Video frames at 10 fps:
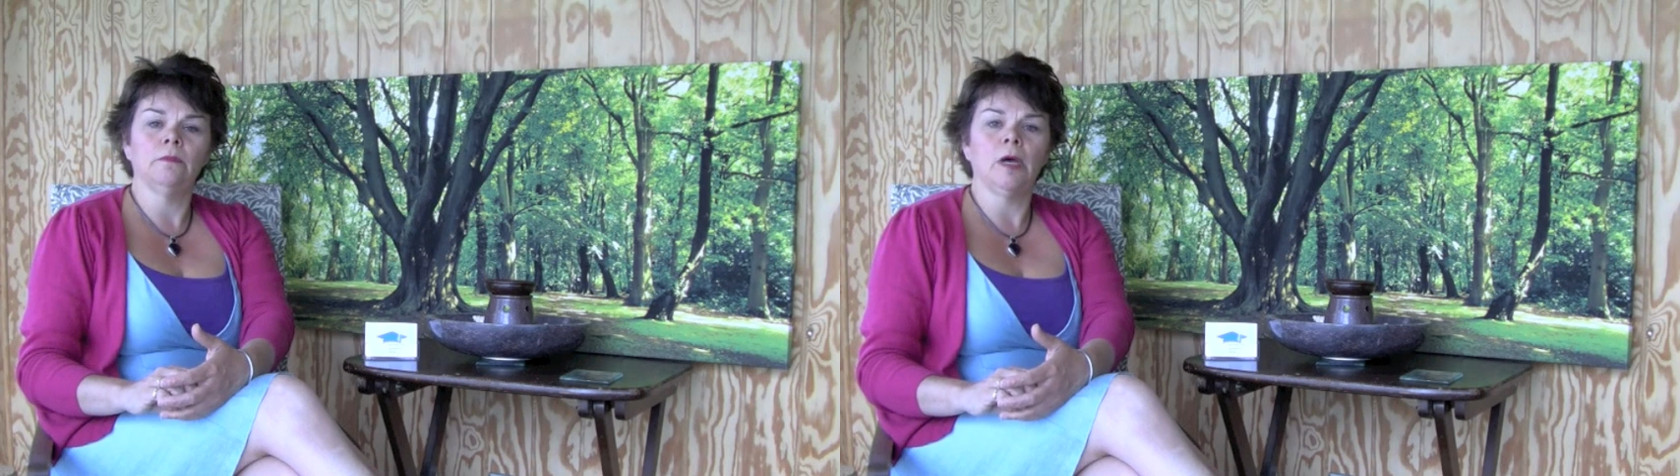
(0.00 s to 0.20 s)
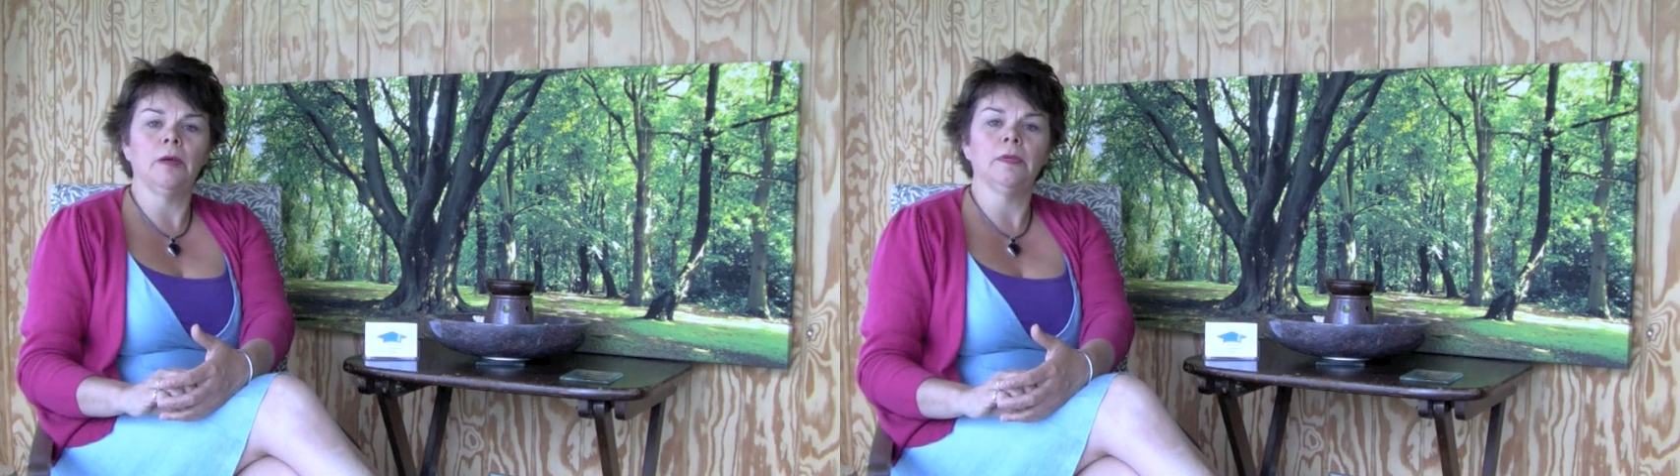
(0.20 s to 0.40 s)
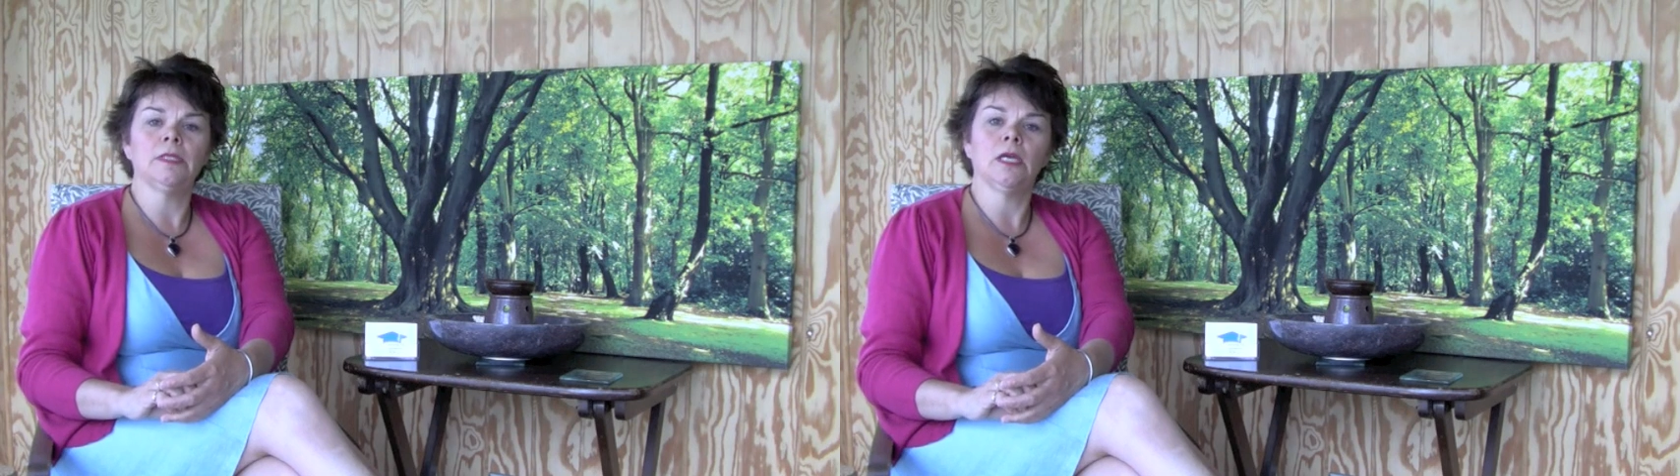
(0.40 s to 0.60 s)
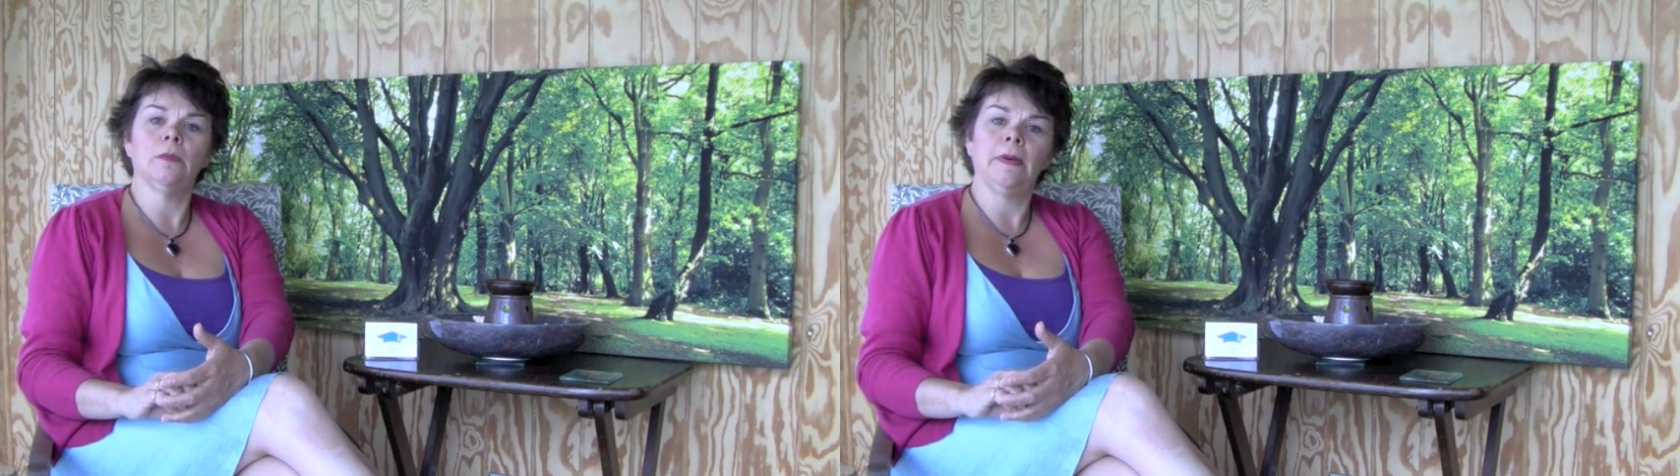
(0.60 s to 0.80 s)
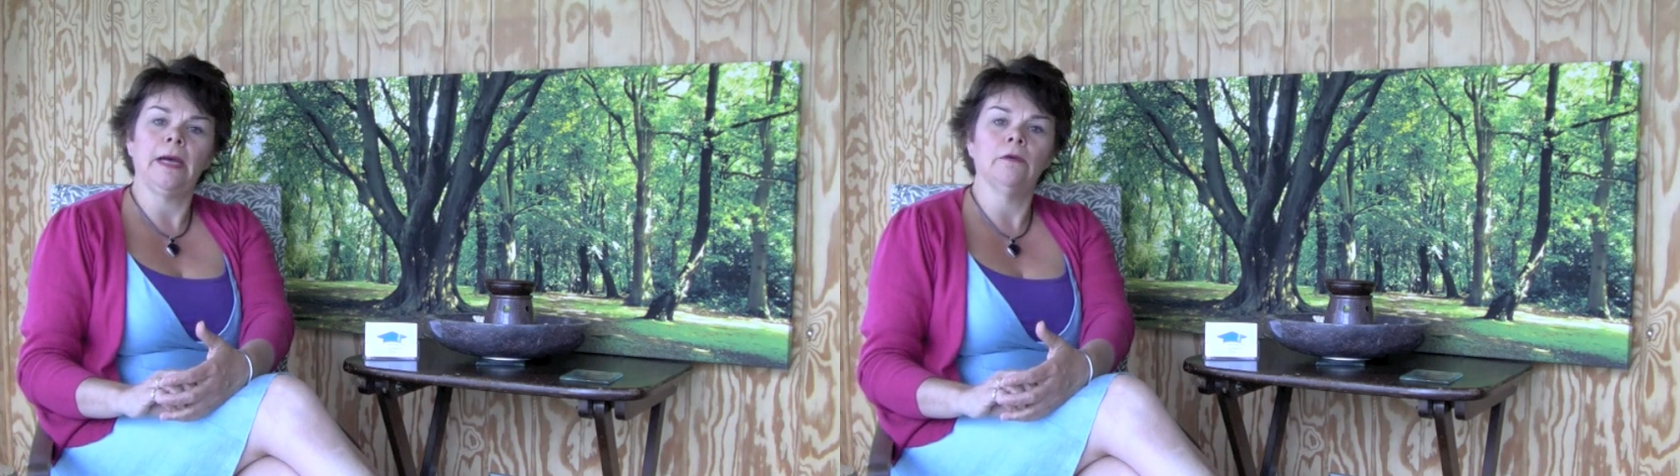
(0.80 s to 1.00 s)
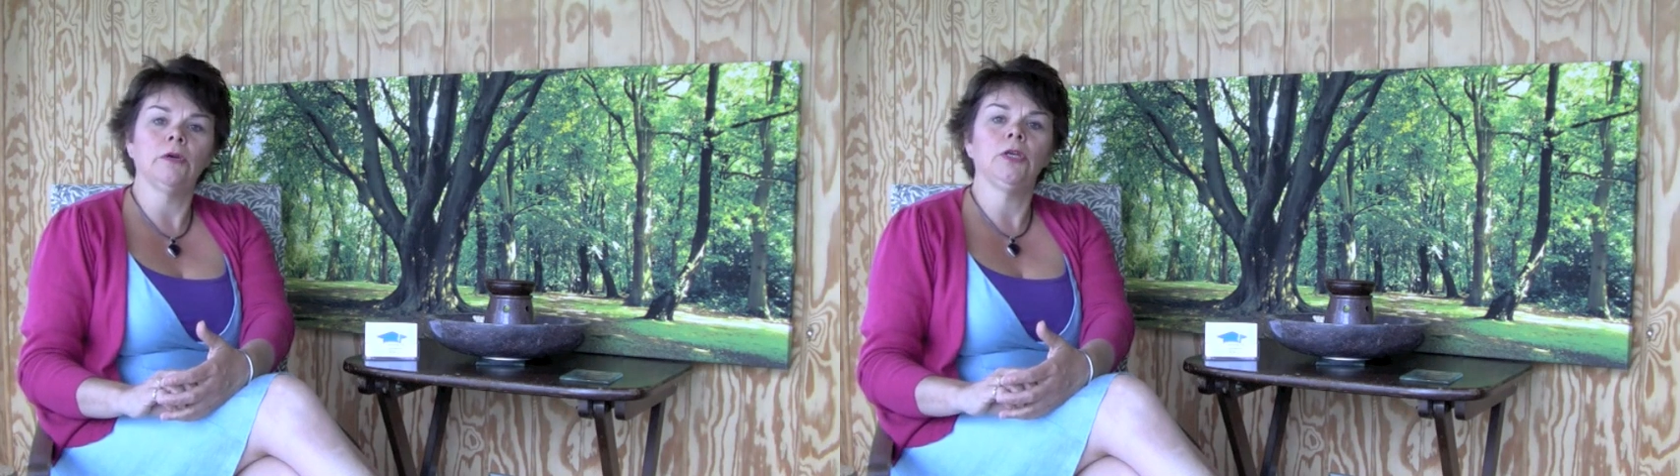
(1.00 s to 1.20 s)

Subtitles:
a moment about